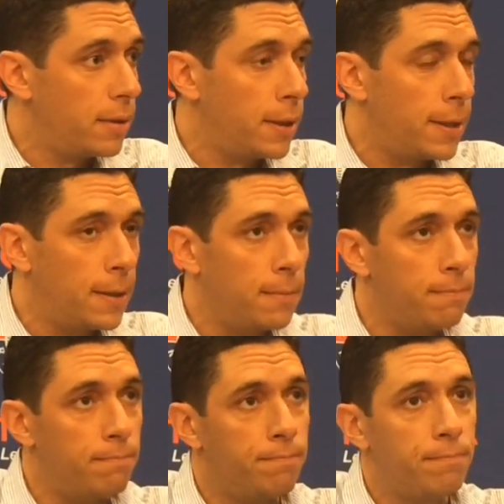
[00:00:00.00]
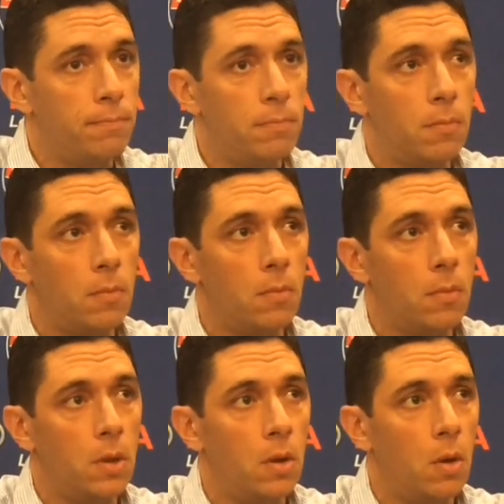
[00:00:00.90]

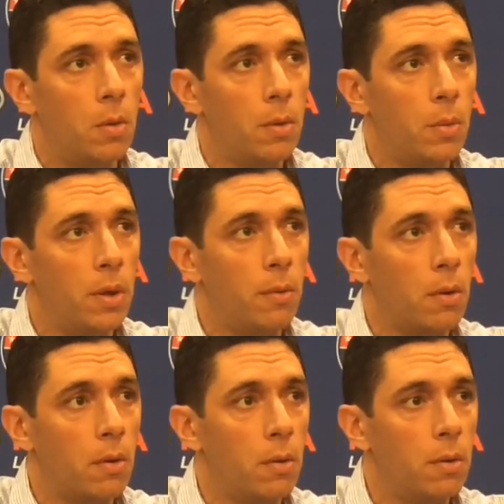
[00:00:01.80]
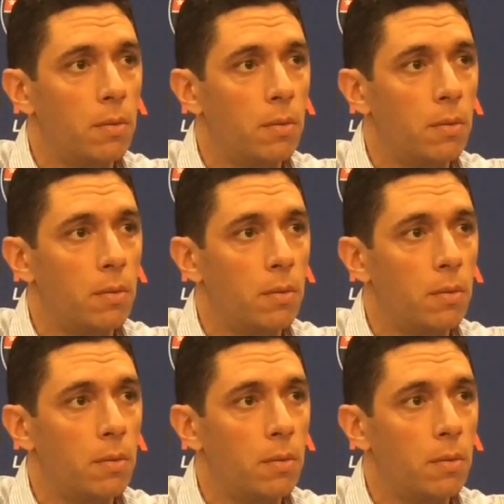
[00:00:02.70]
You know, we were